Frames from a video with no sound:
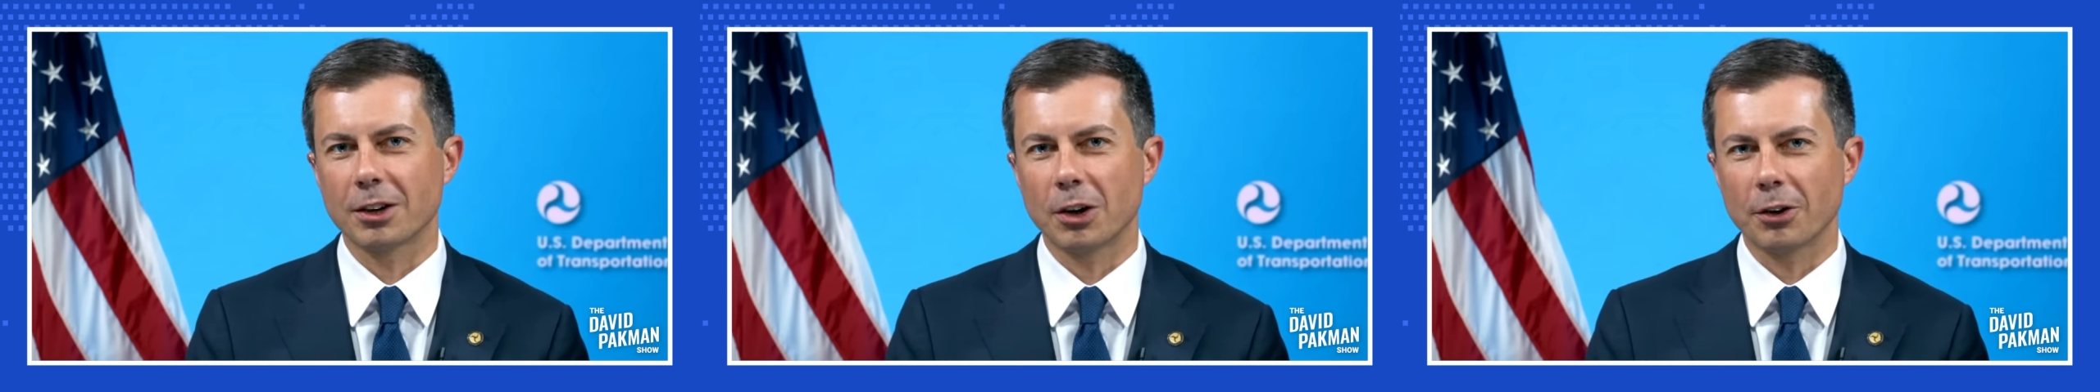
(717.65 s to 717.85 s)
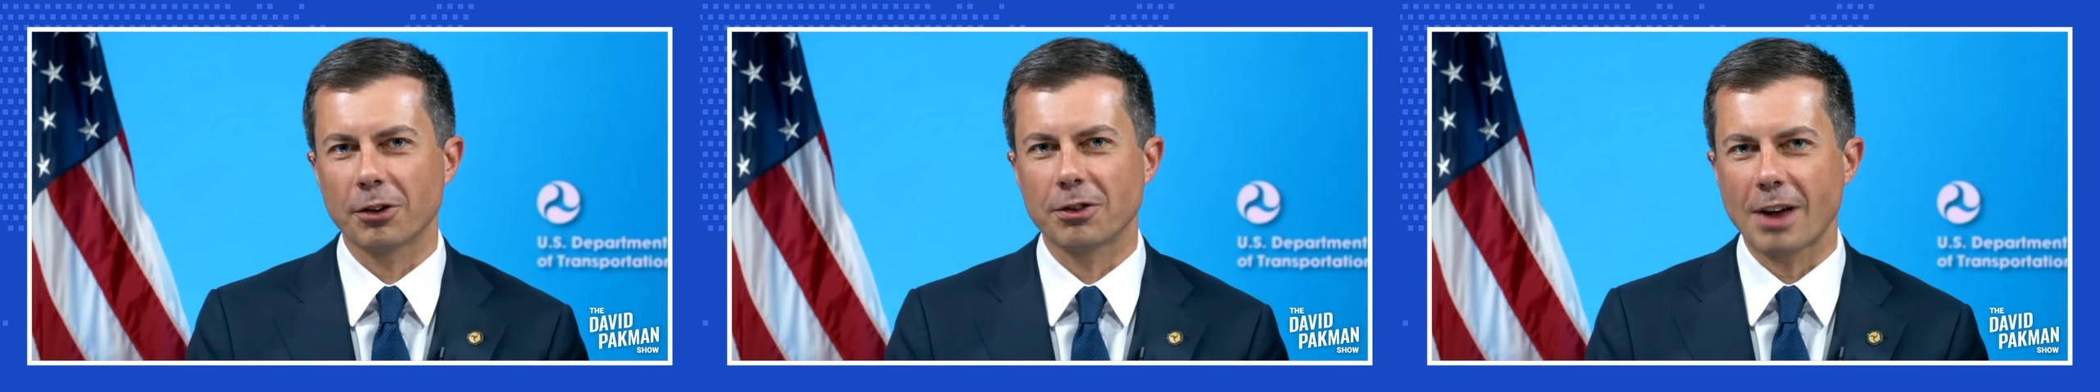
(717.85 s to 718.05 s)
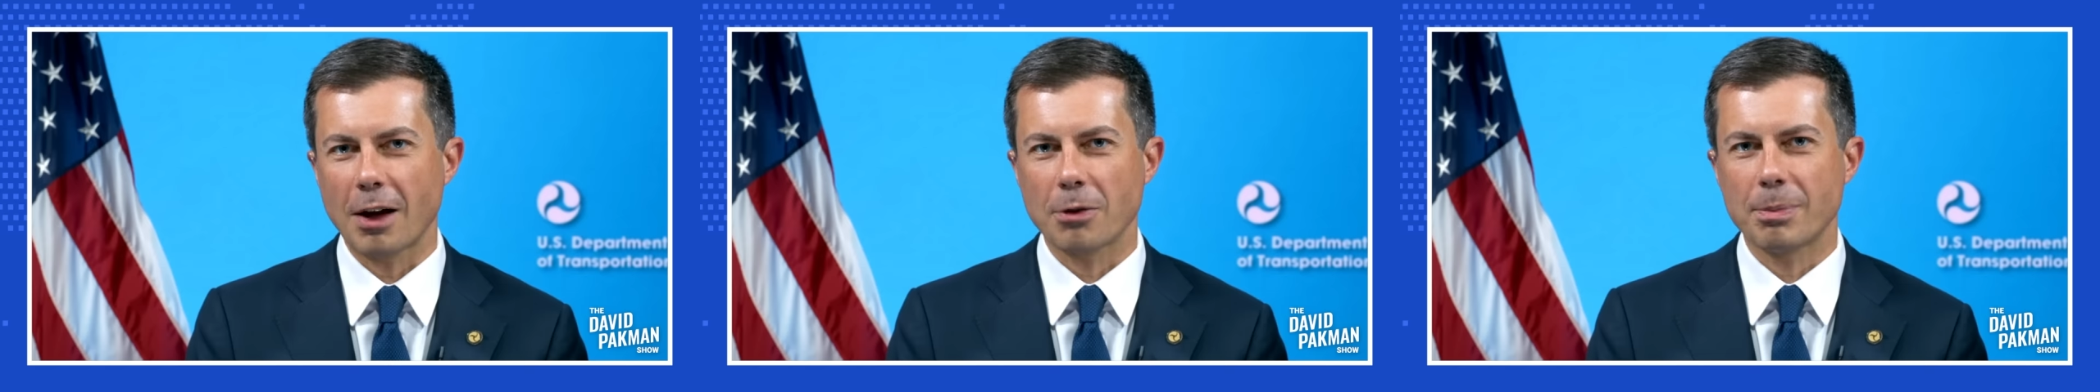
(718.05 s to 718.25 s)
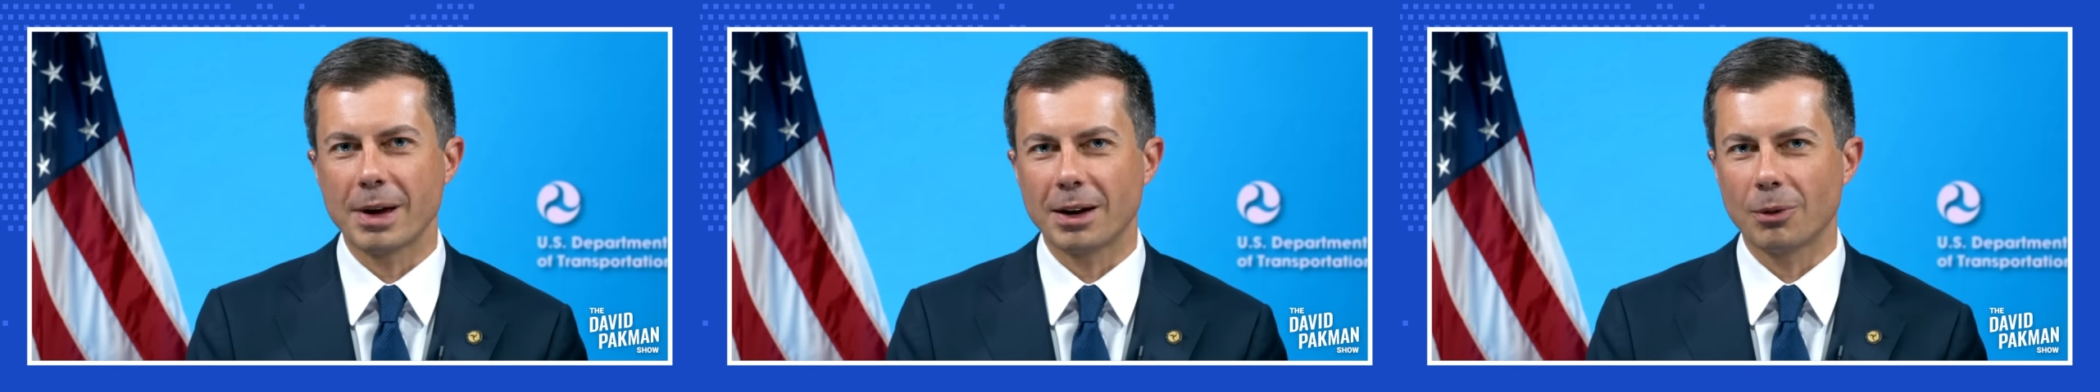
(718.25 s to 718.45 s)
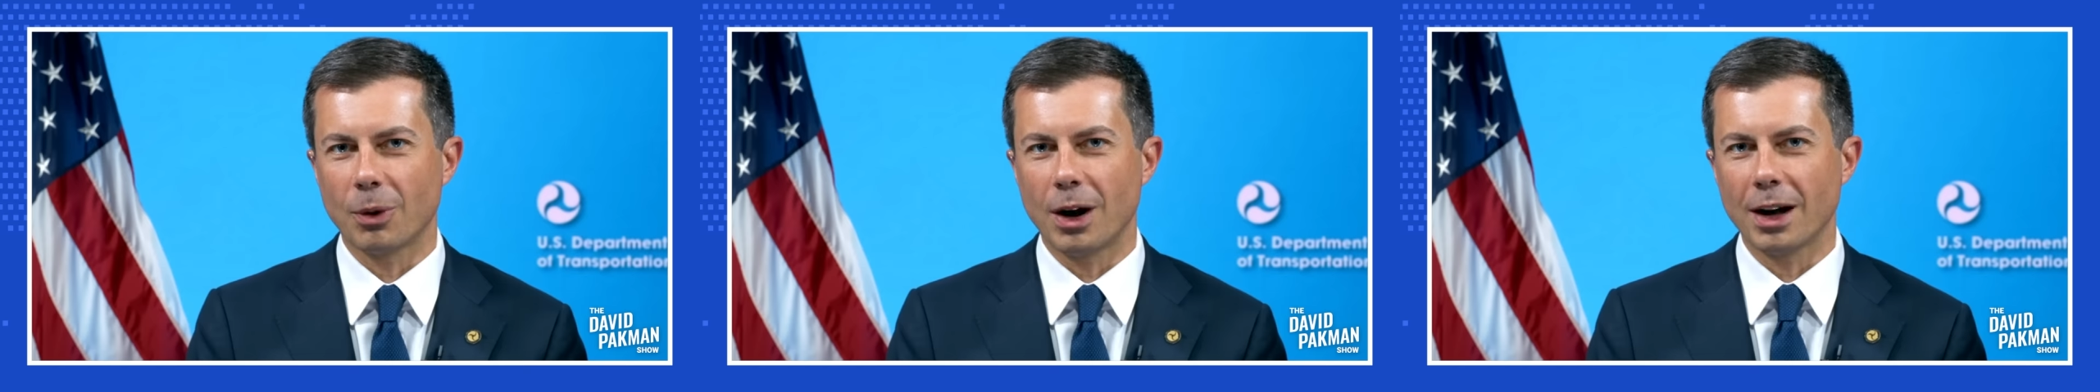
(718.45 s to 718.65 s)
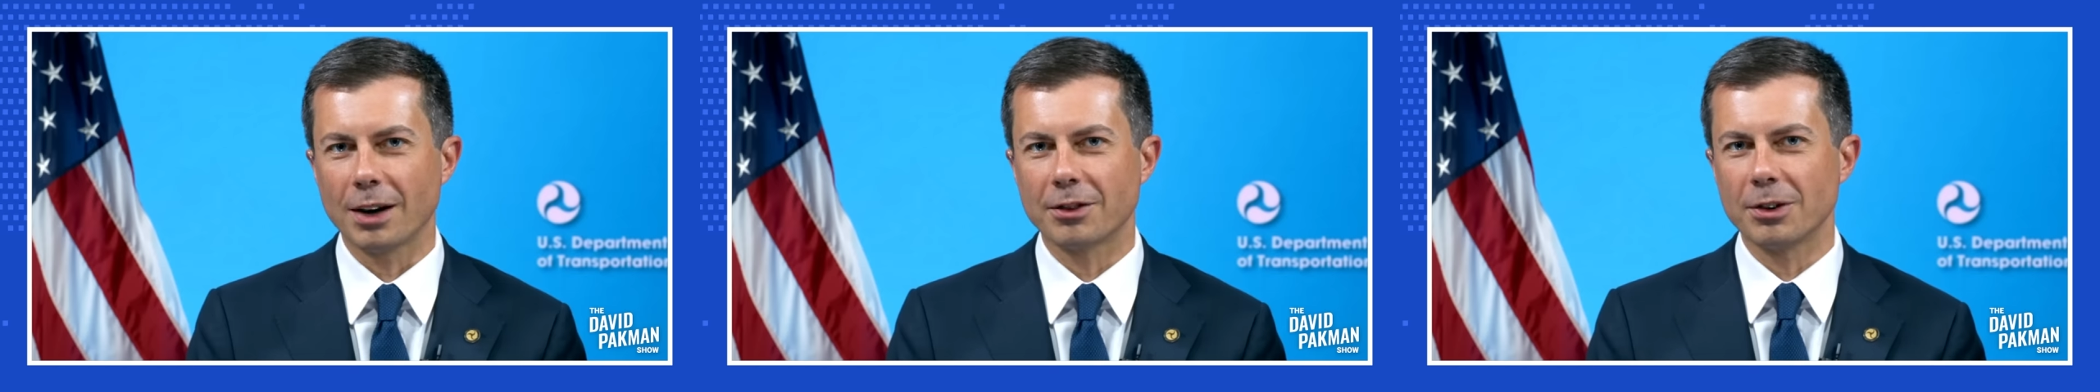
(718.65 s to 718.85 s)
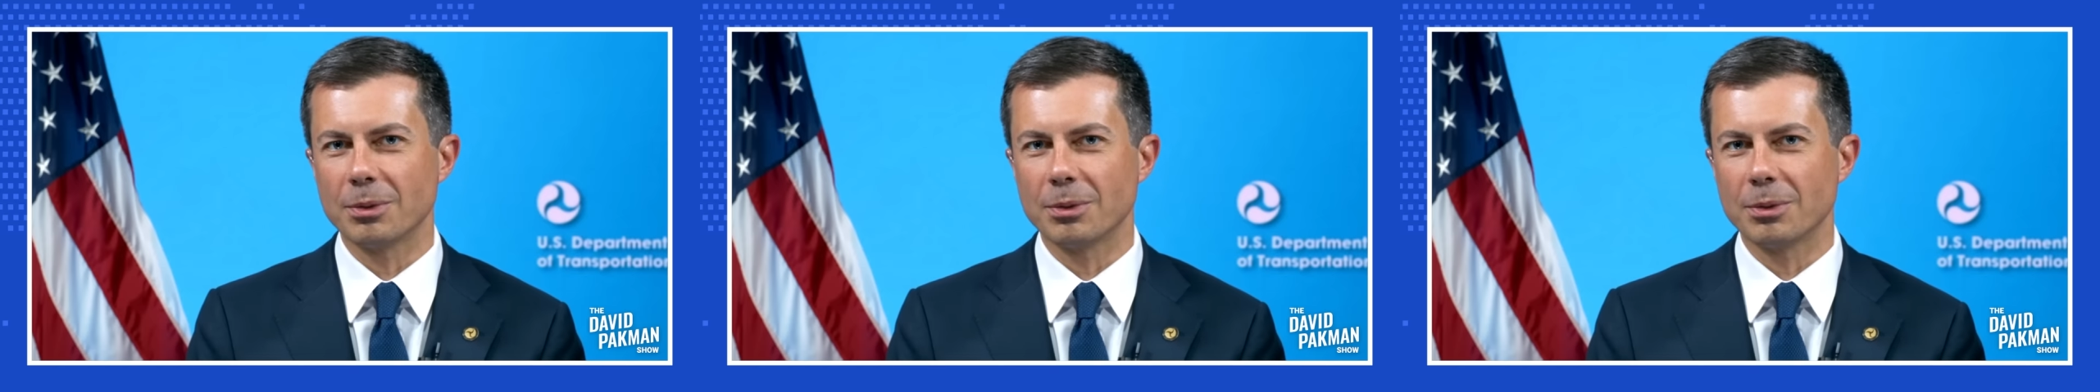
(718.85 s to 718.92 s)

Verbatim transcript: called South Bend watch.